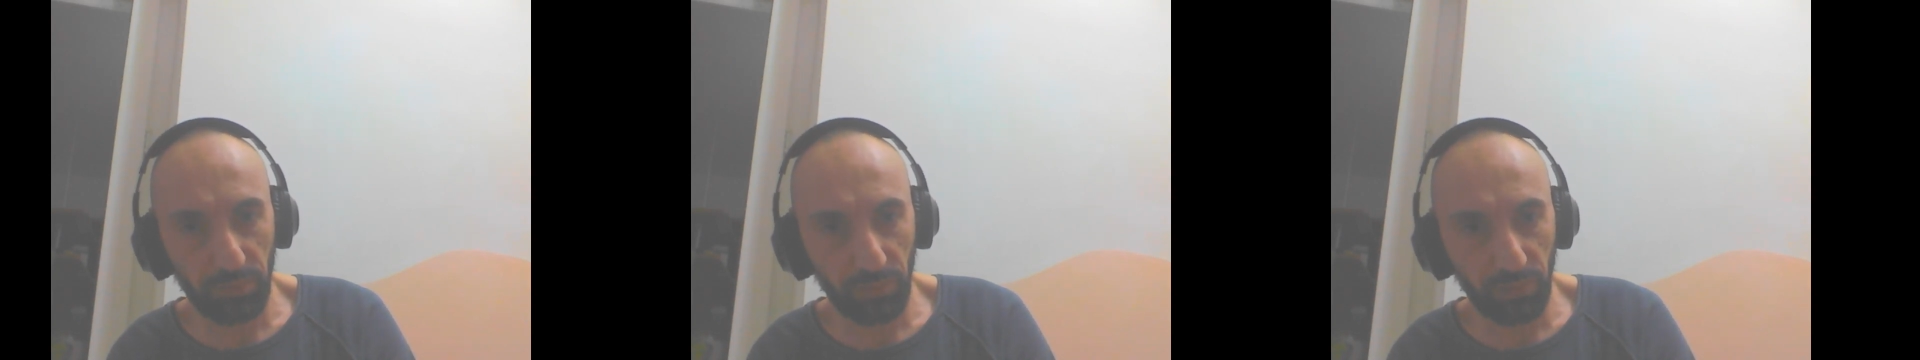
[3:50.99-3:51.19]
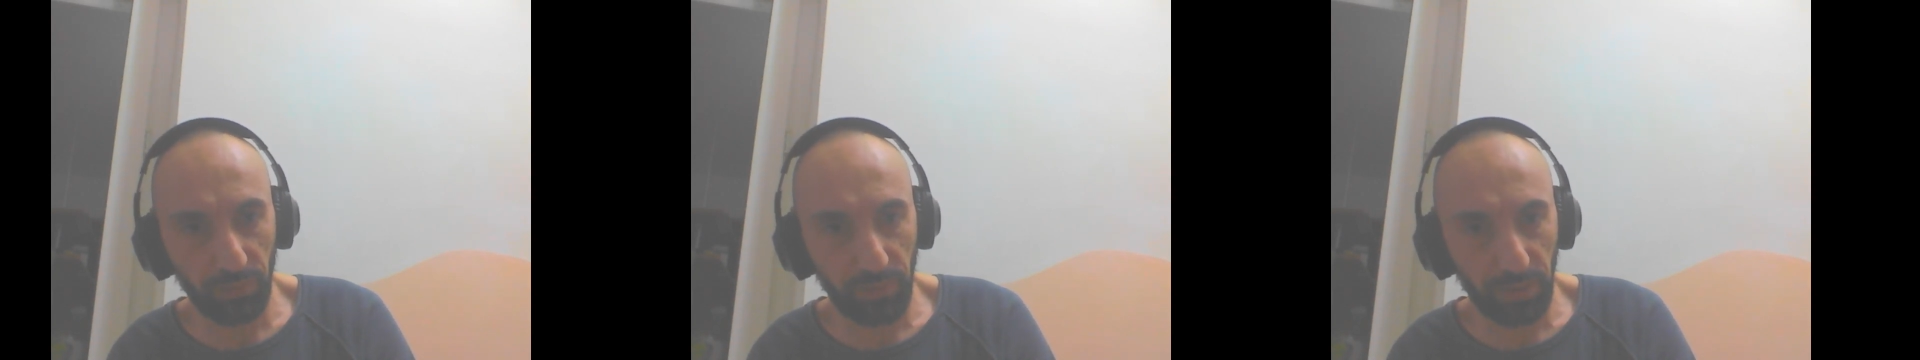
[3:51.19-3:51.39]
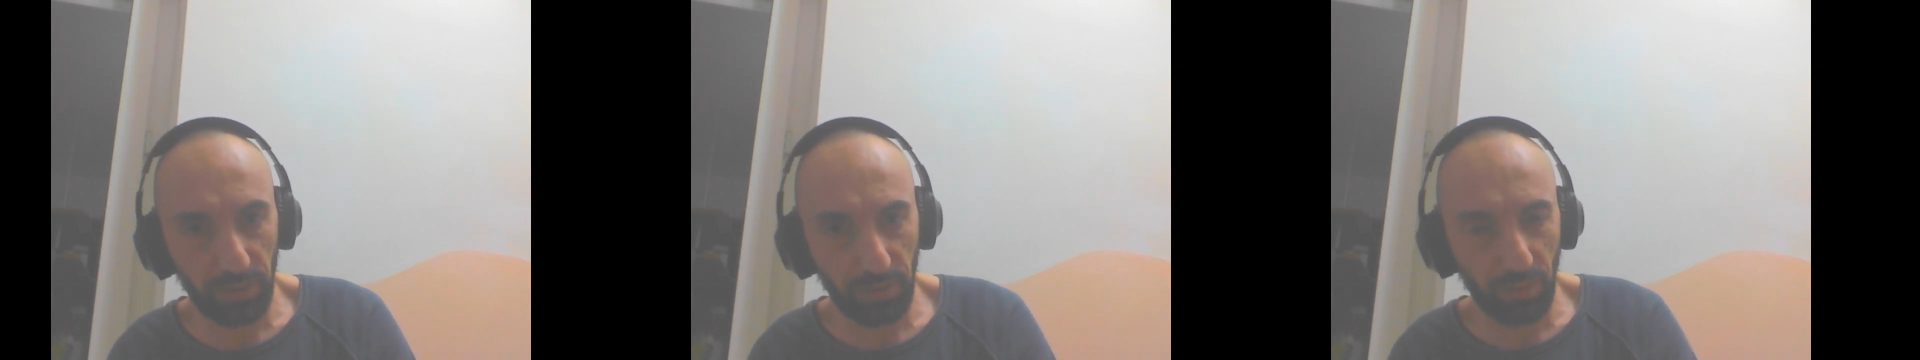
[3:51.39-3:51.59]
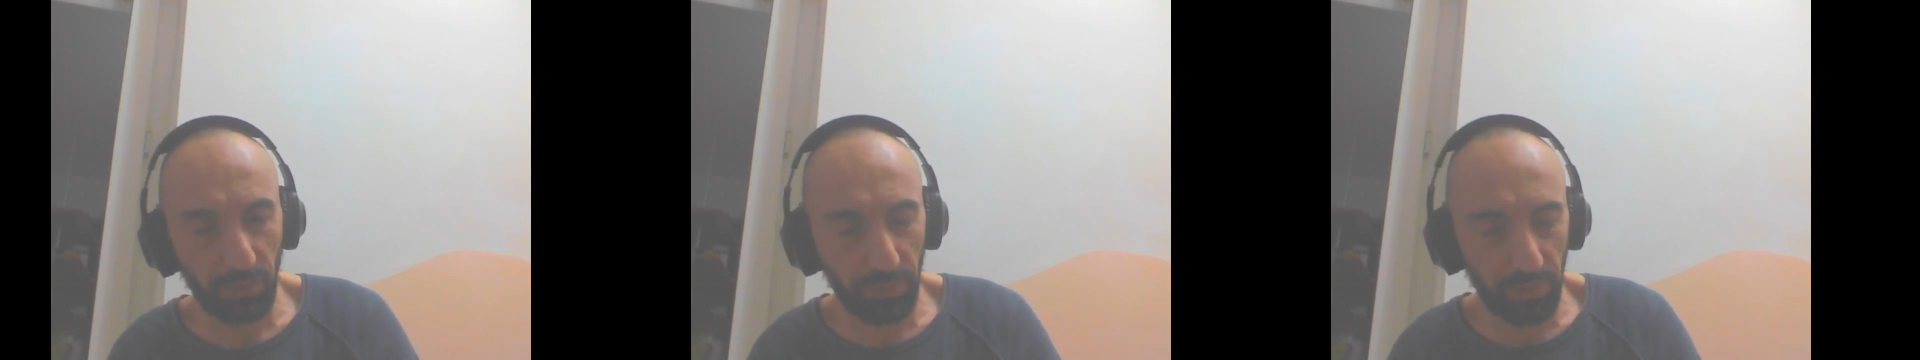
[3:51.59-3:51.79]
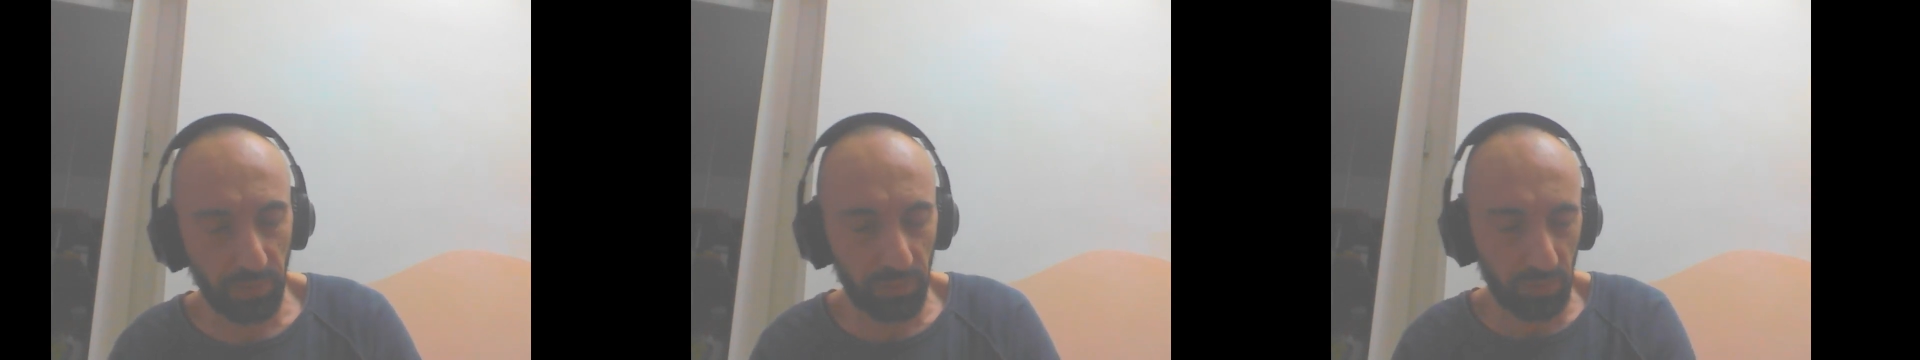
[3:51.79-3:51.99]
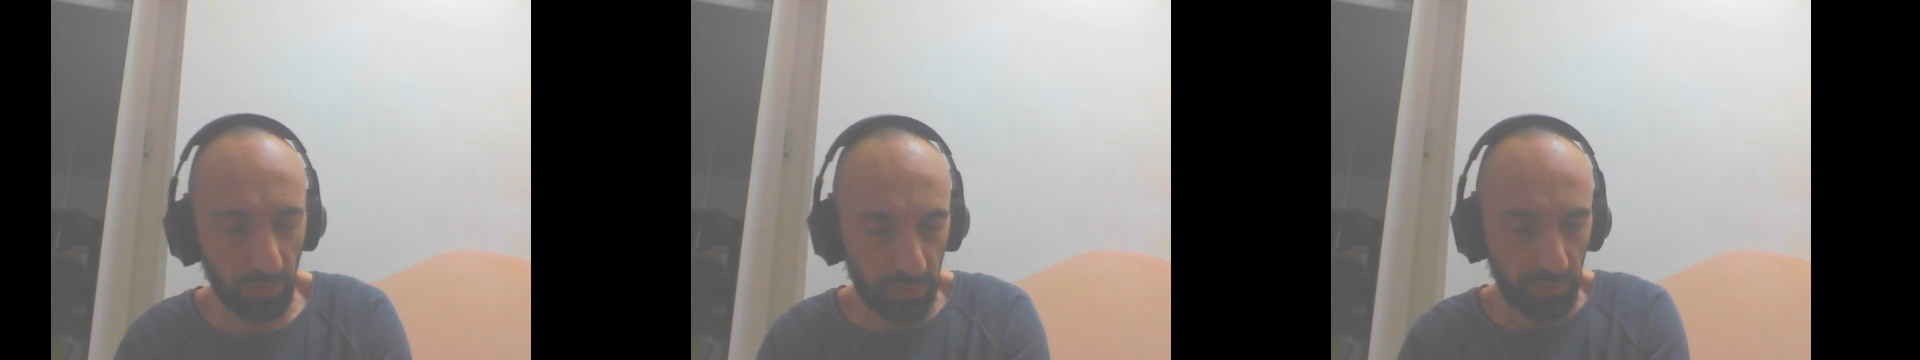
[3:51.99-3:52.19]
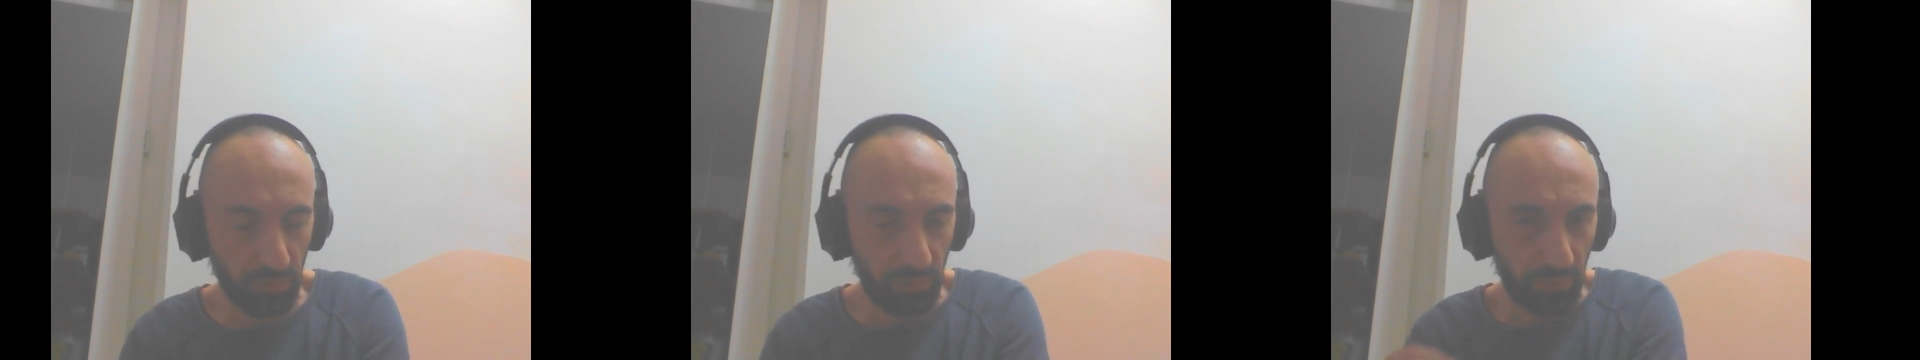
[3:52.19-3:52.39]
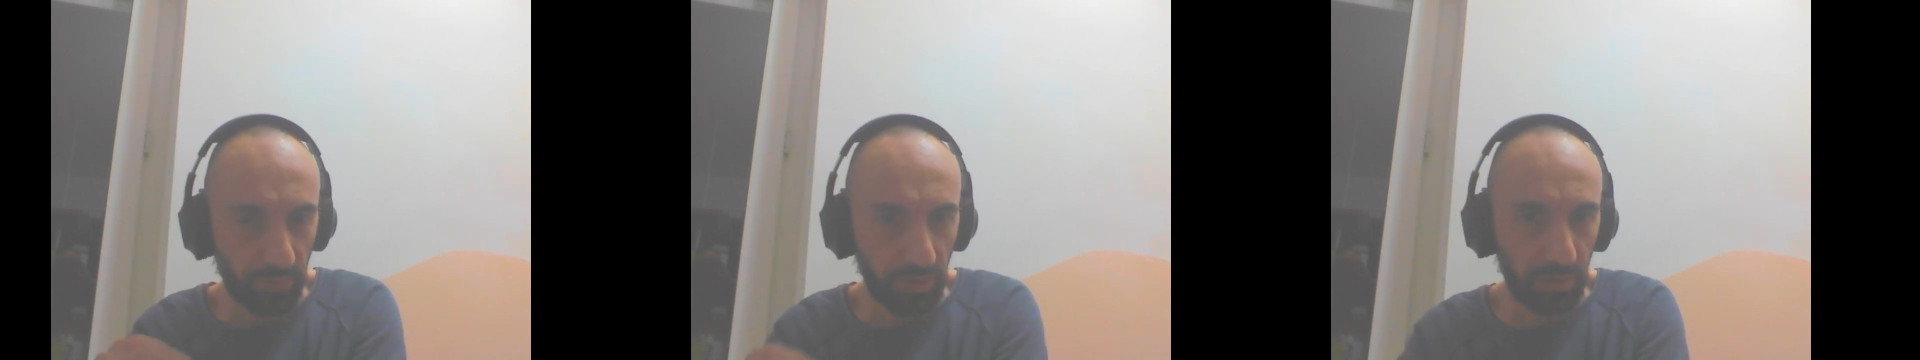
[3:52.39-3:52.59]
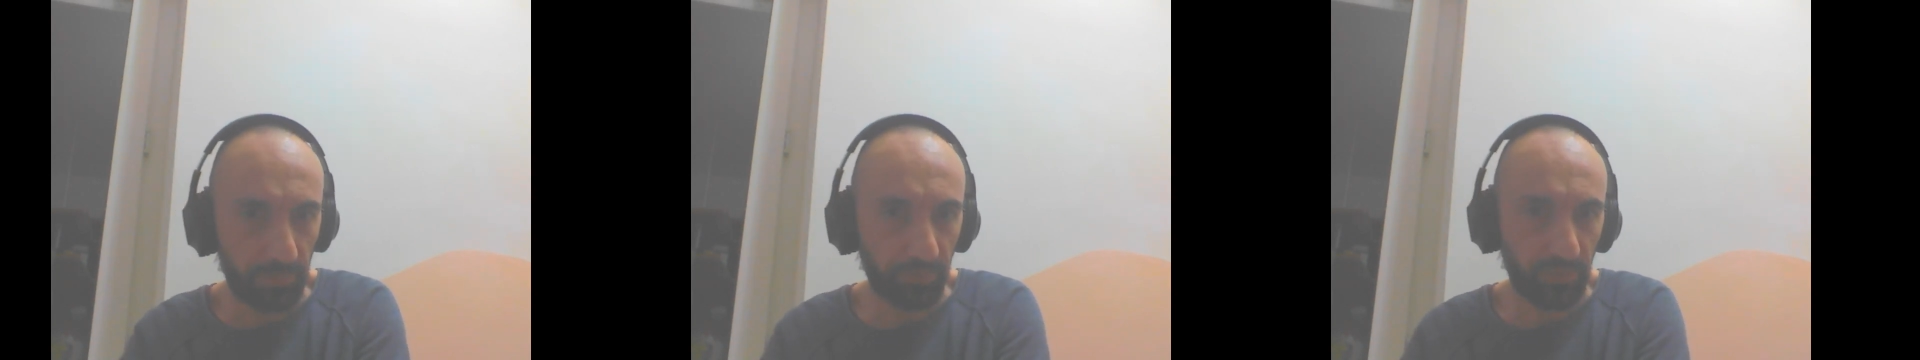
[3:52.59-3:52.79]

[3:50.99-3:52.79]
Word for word: movement, open source movement,